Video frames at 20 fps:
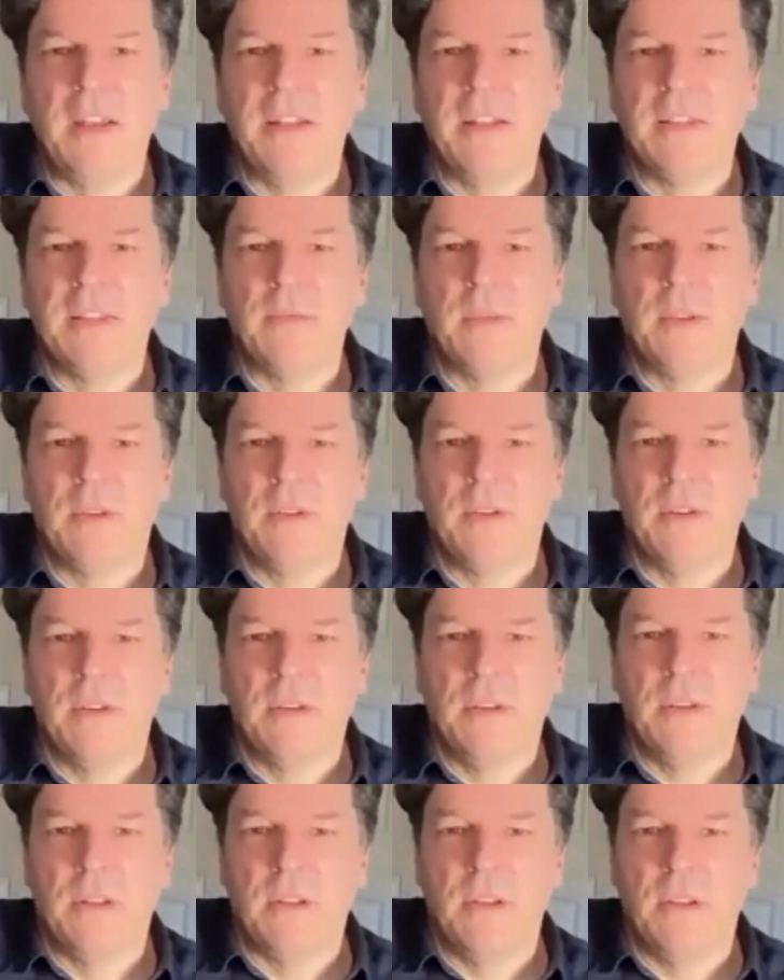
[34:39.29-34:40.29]
It's whether,
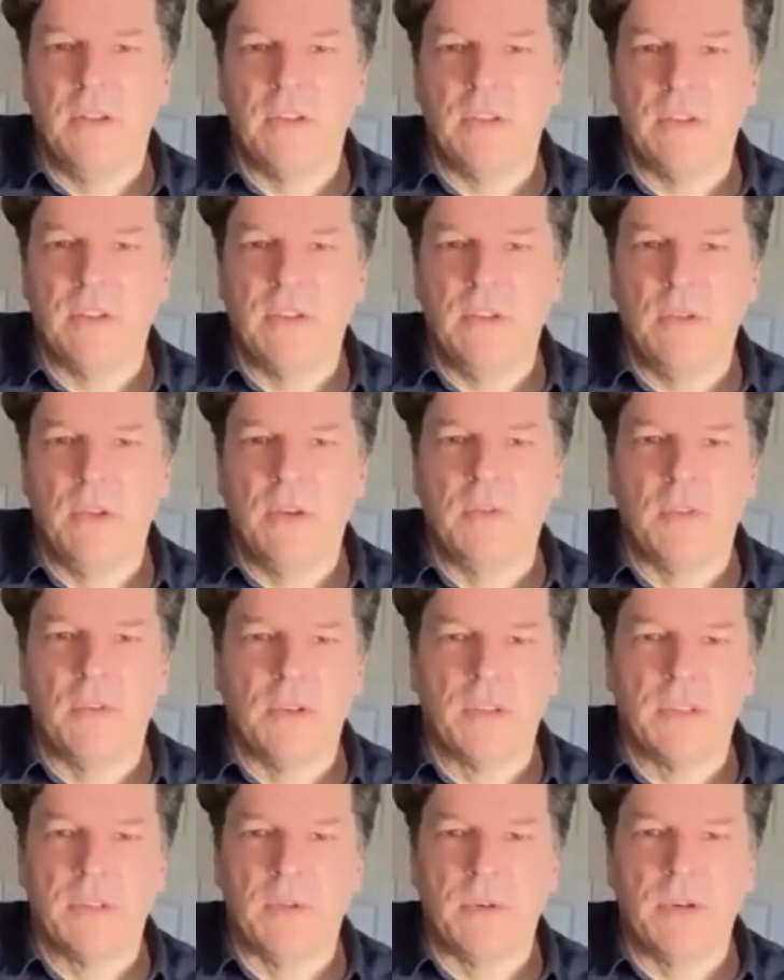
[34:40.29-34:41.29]
you look for a
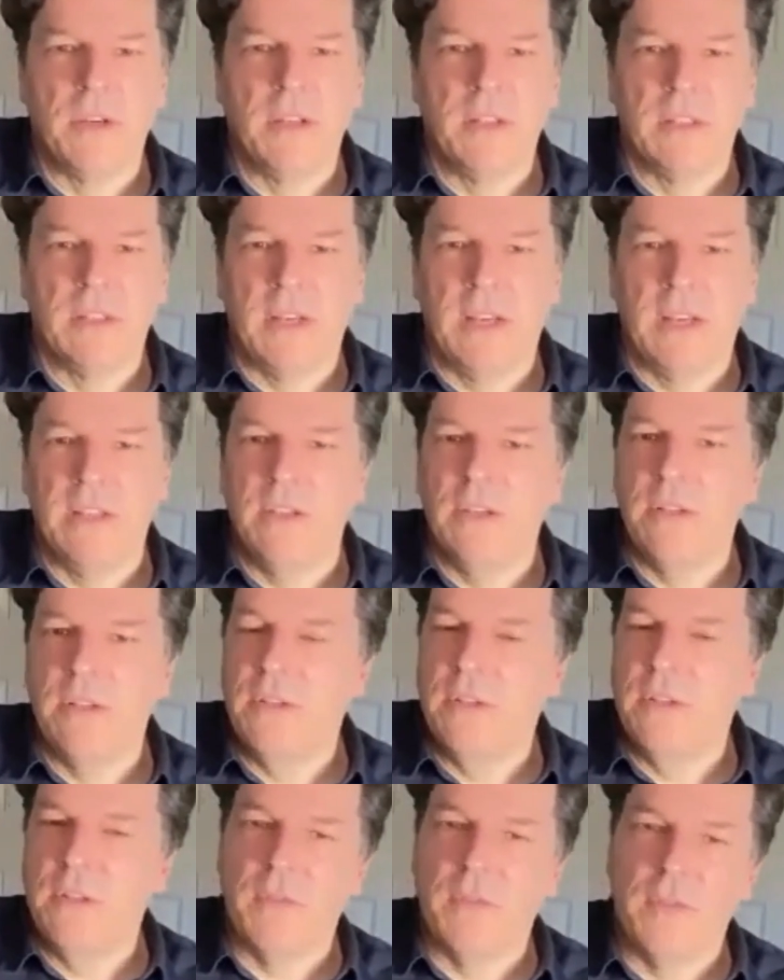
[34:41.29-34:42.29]
story inside you, and
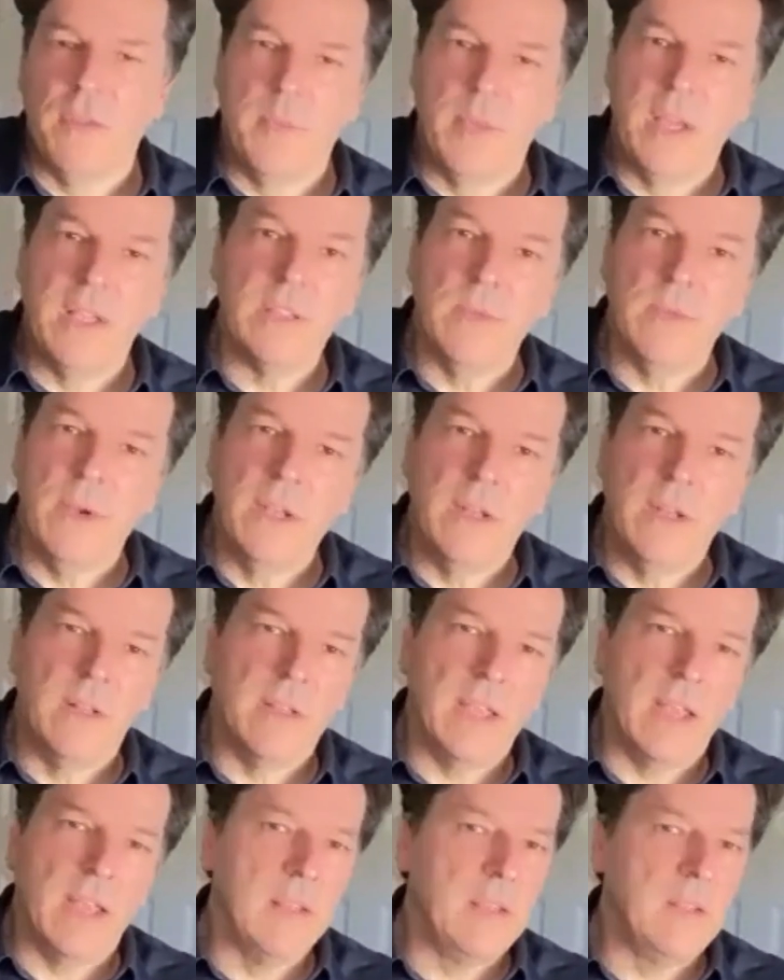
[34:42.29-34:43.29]
you look for the best way to
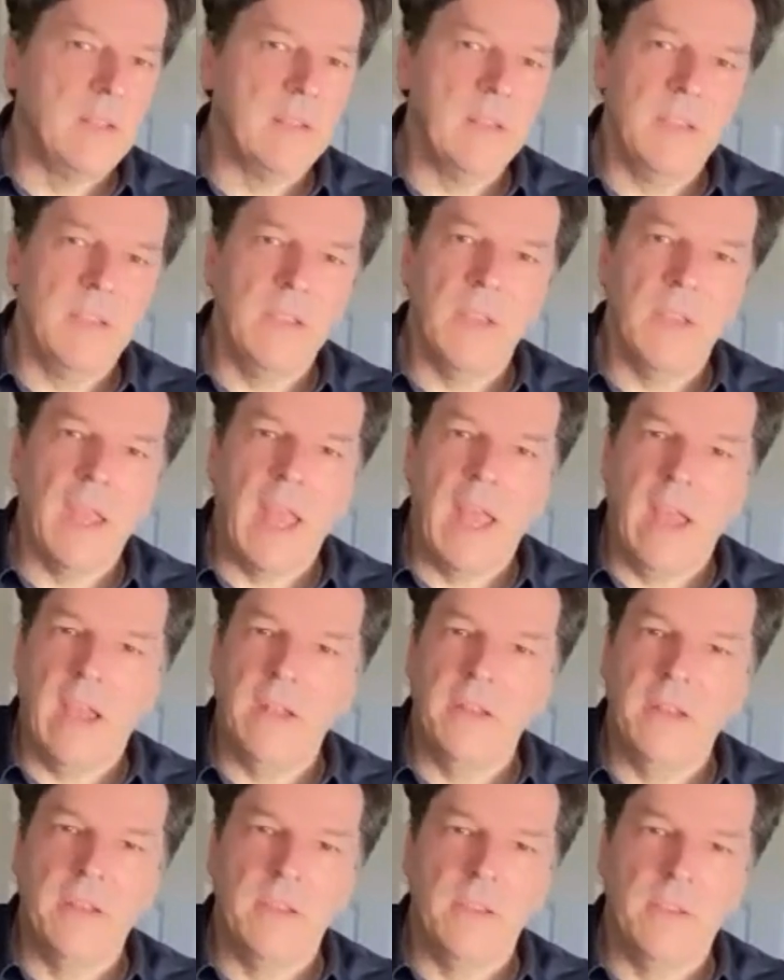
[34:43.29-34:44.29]
tell it that you
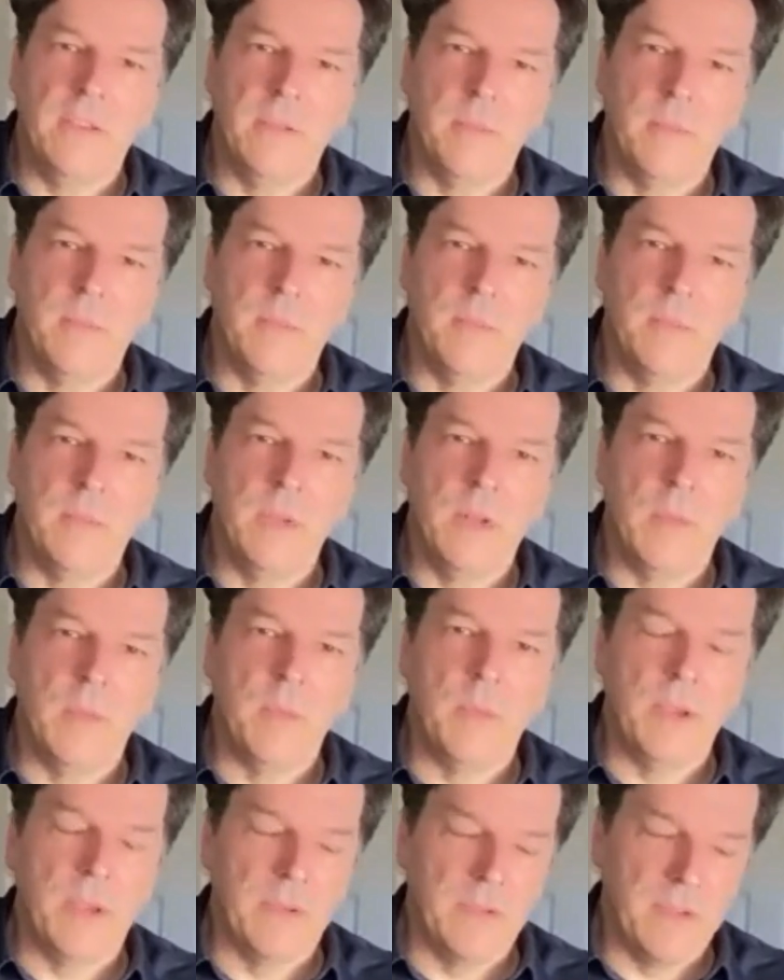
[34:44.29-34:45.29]
can, and you
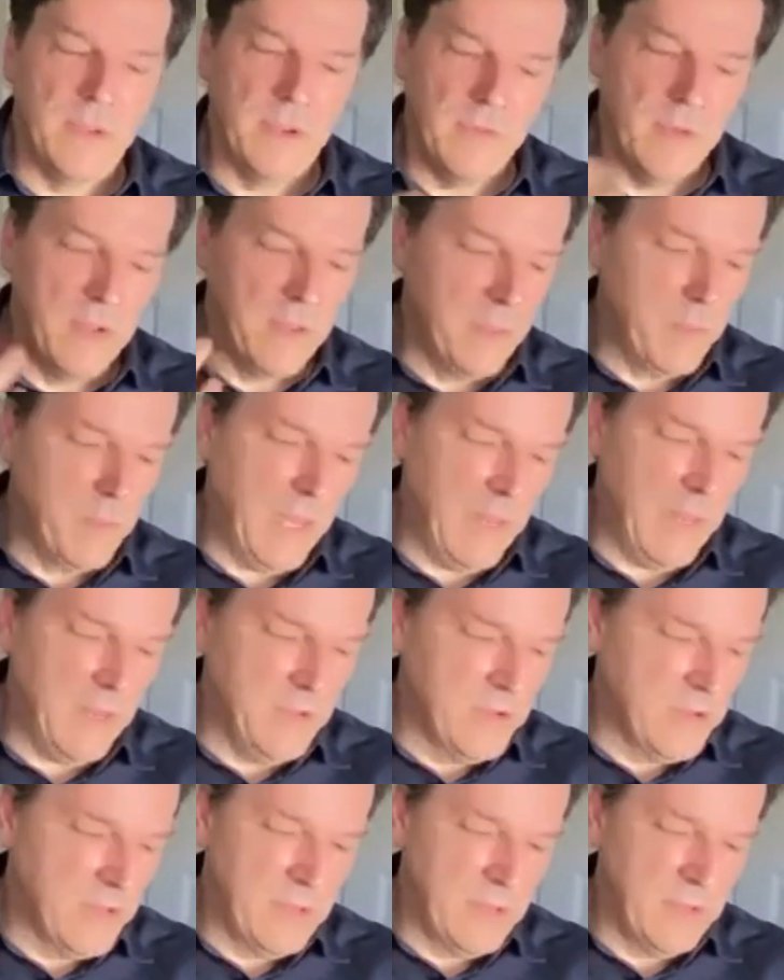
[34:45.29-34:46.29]
put yourself on the
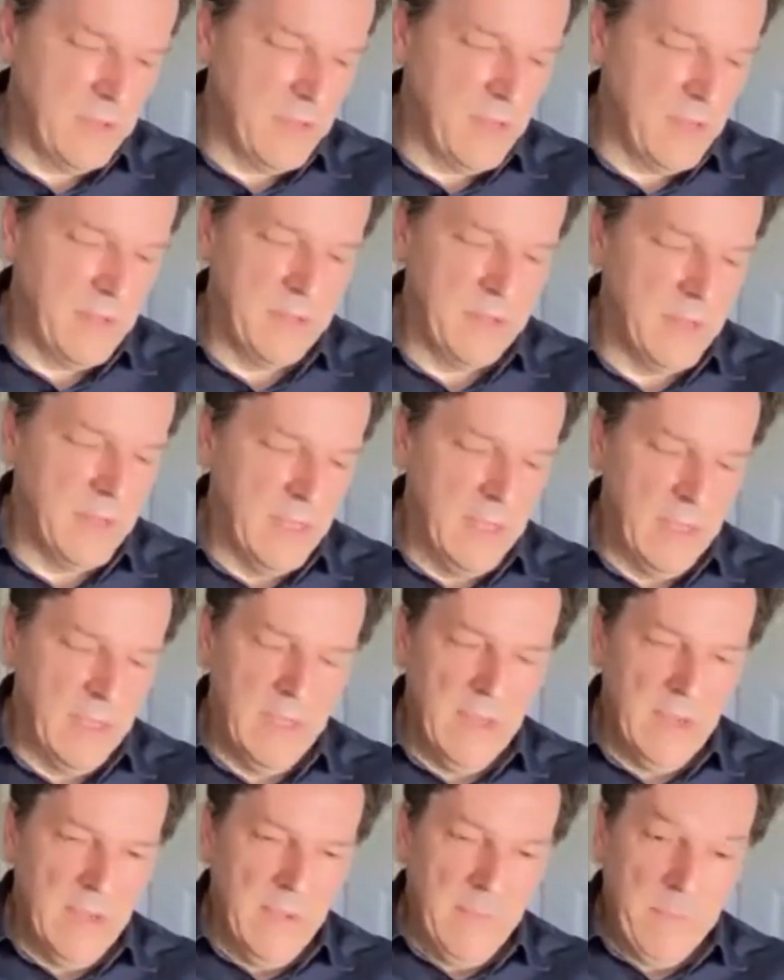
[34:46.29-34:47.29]
page, and
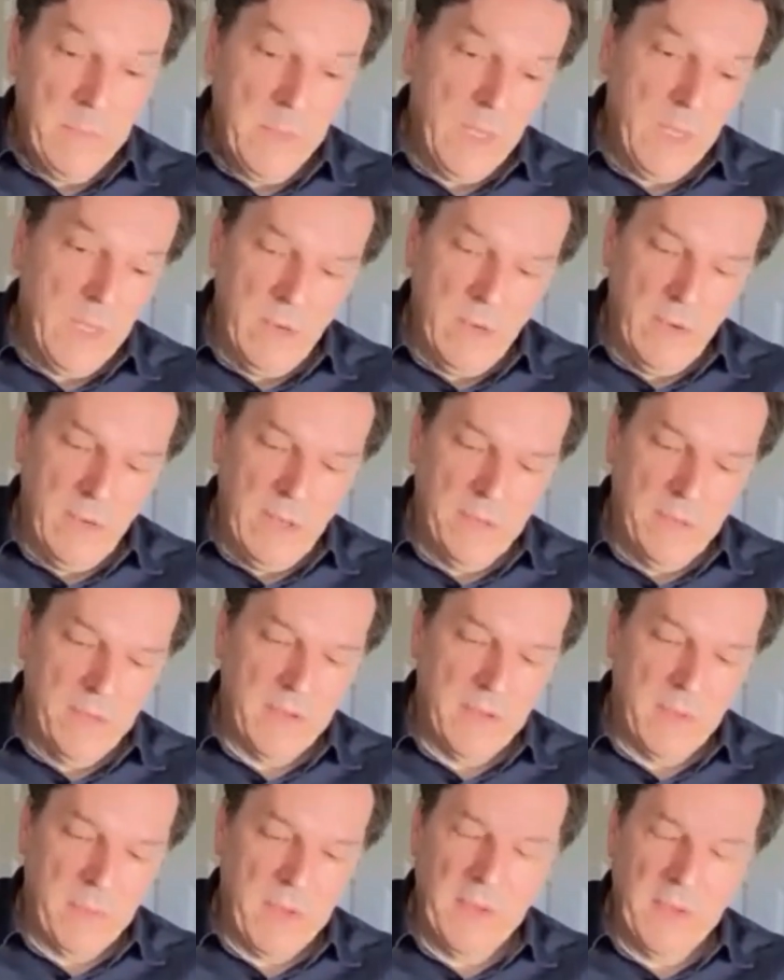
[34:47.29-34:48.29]

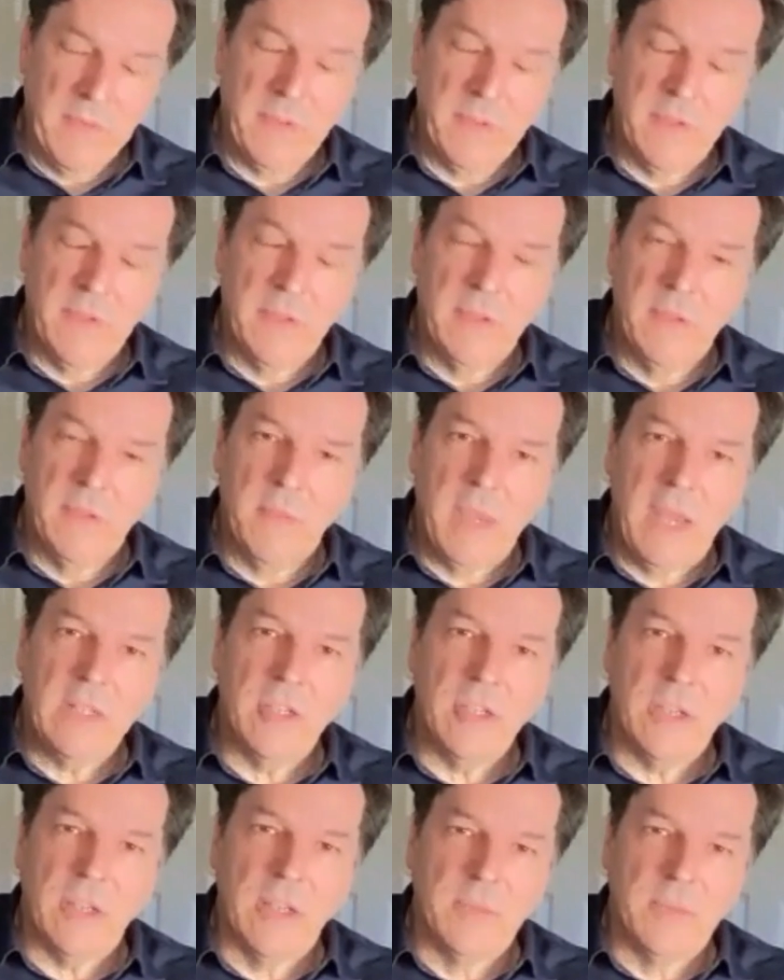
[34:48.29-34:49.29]
sometimes the
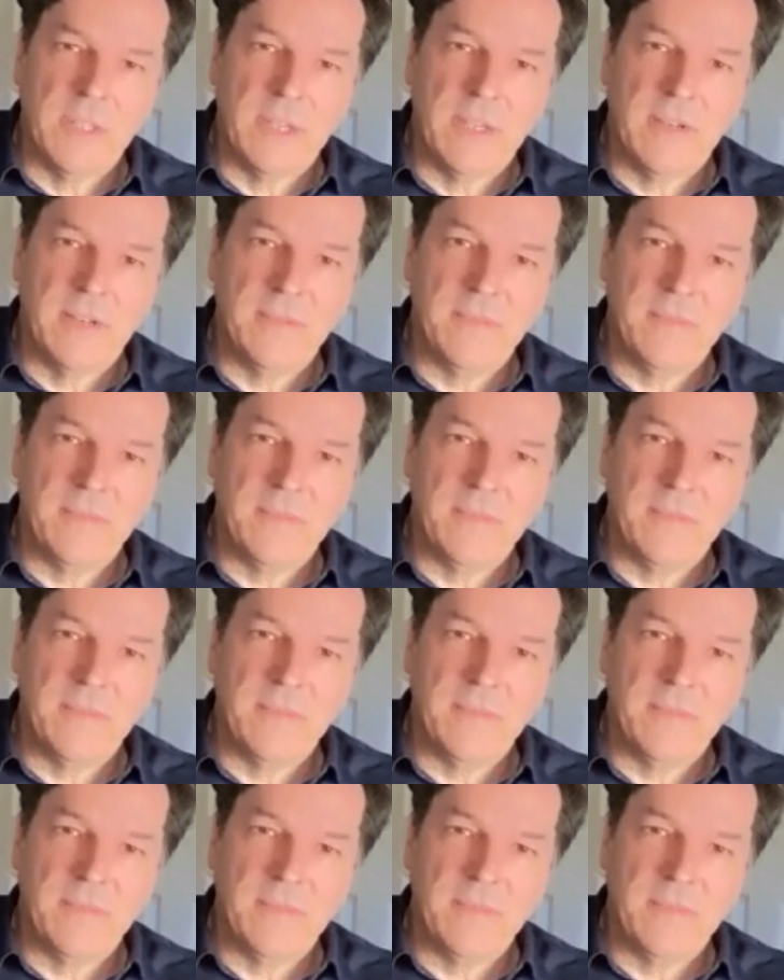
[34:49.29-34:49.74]
magic comes out.